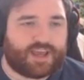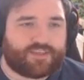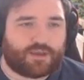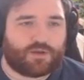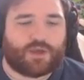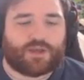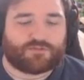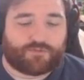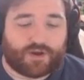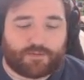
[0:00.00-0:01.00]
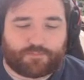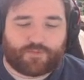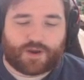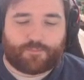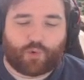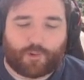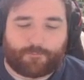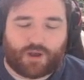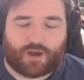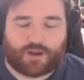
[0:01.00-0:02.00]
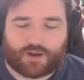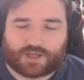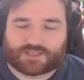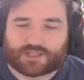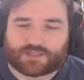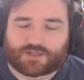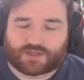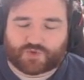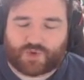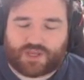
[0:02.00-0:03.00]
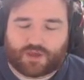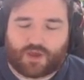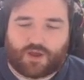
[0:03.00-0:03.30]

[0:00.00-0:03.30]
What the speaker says: I think it's a very, very important part, and I said this last week,